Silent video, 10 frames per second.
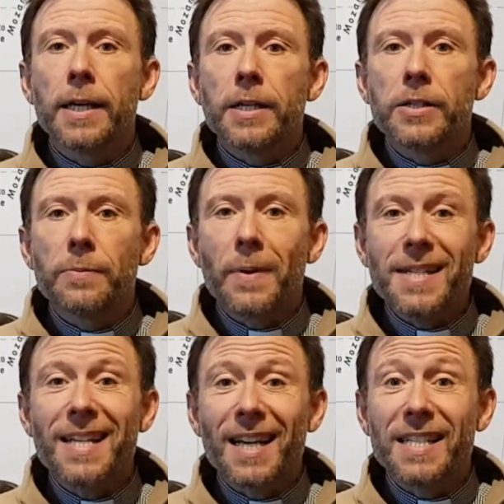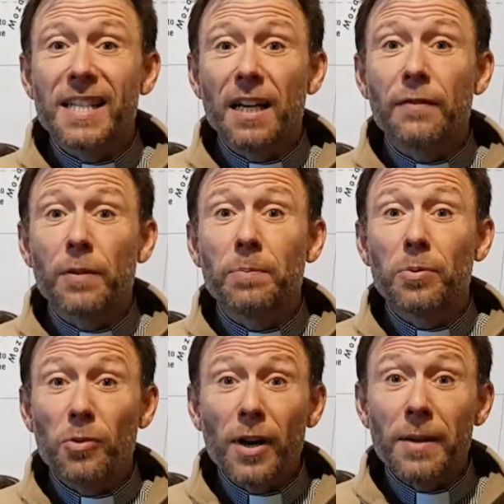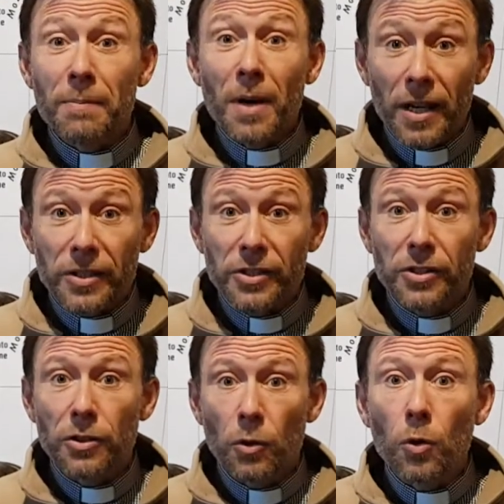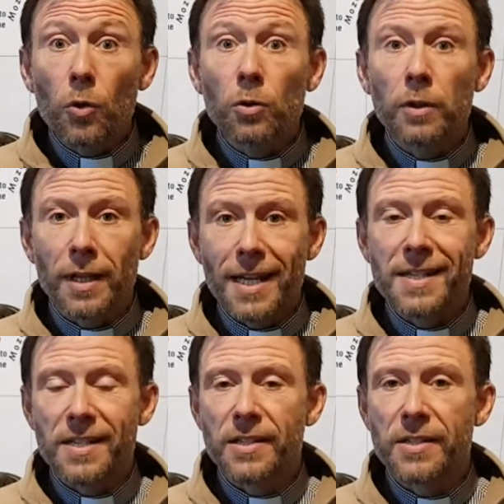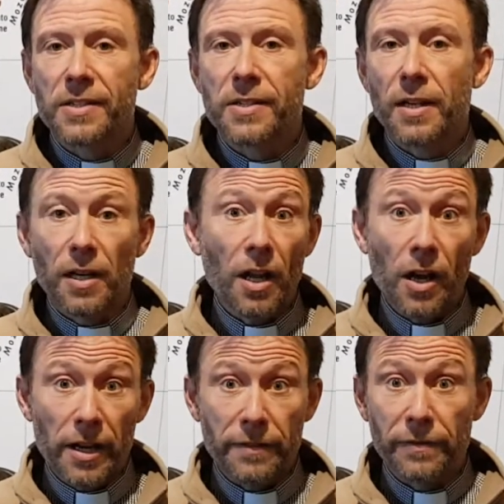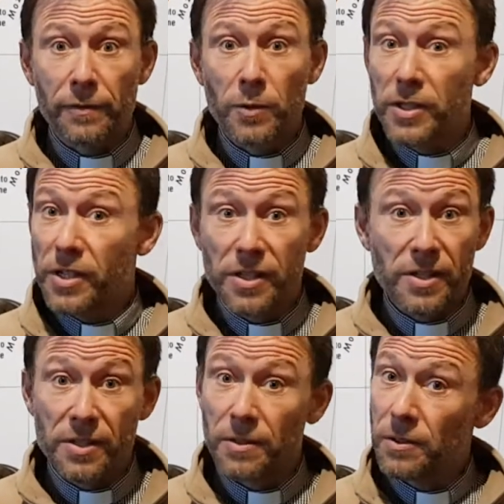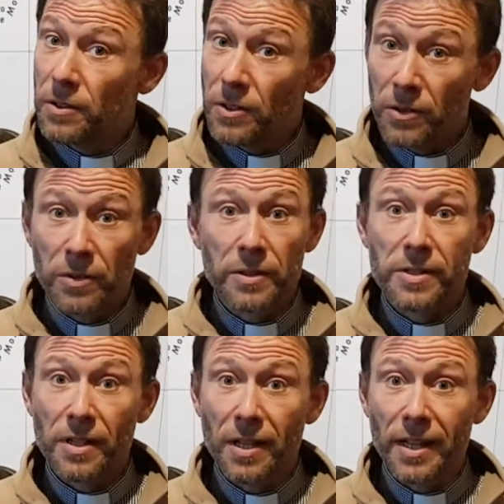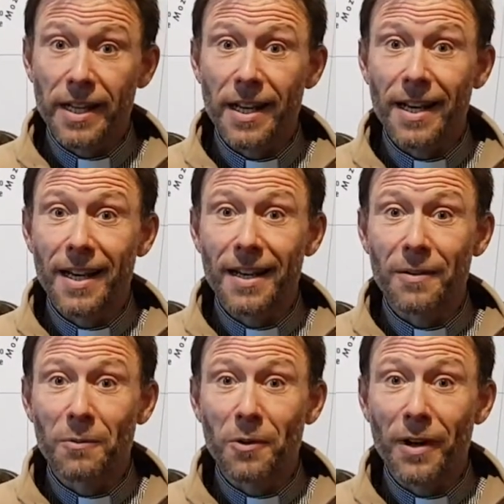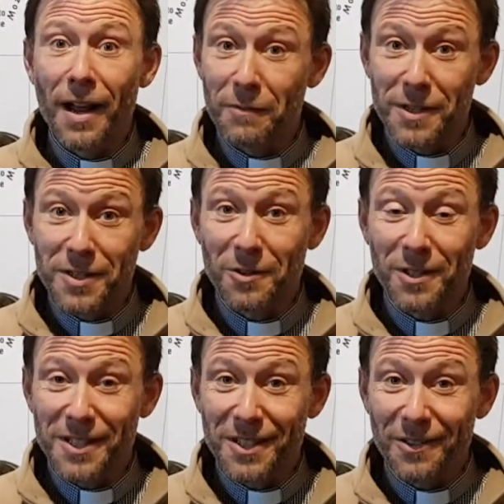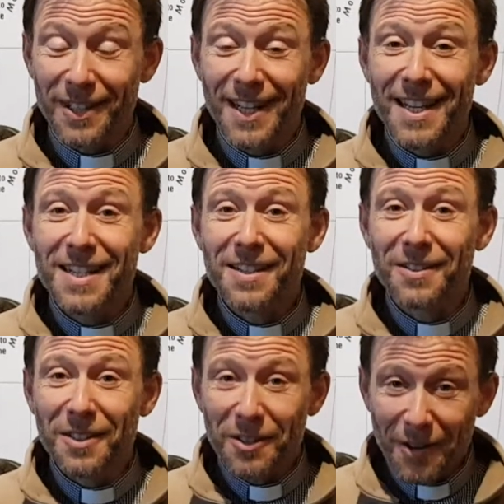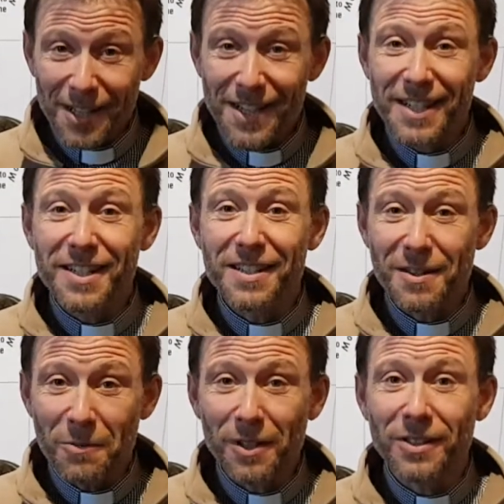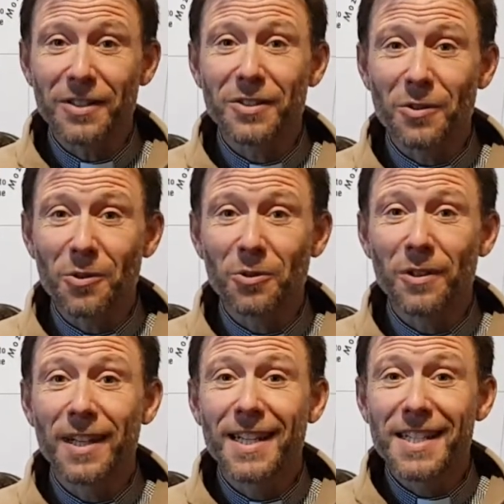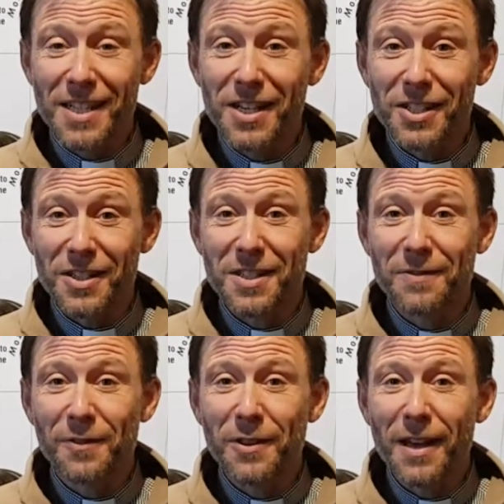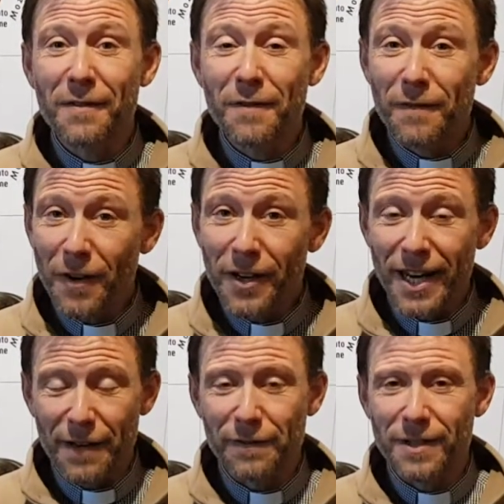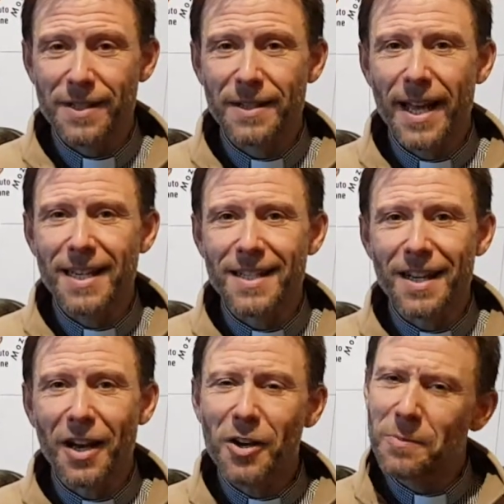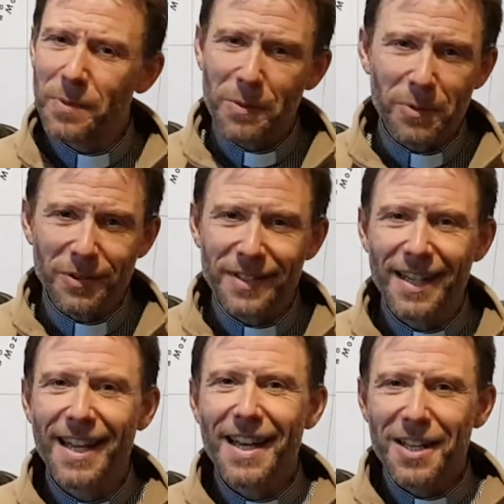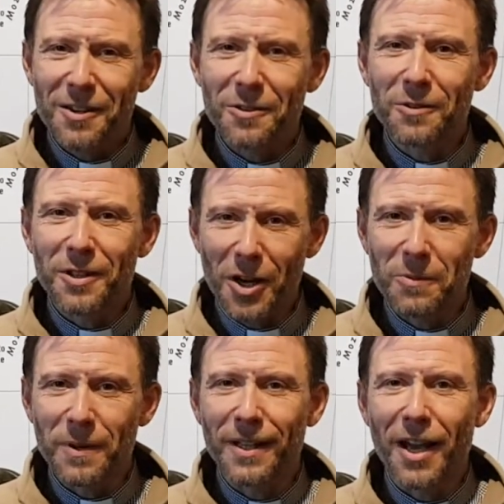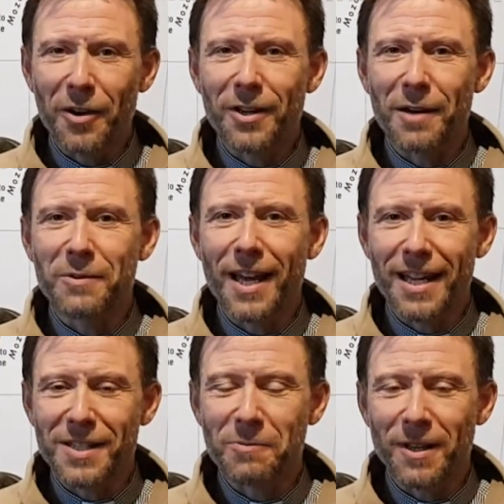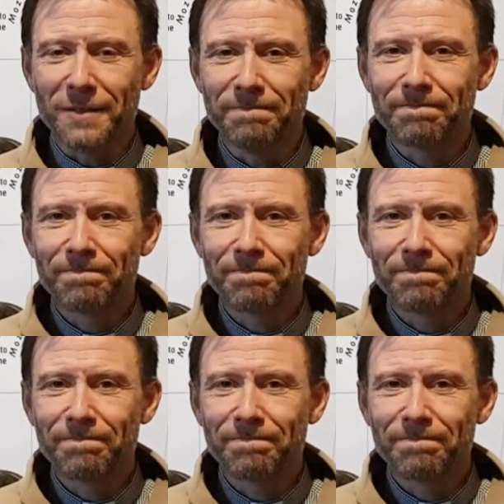to basically deliver pretty much all lessons live, which is not certainly what every school is doing. So congratulations and well done to all teachers for their fine efforts, and I hope pupils, you're coping okay with that as well.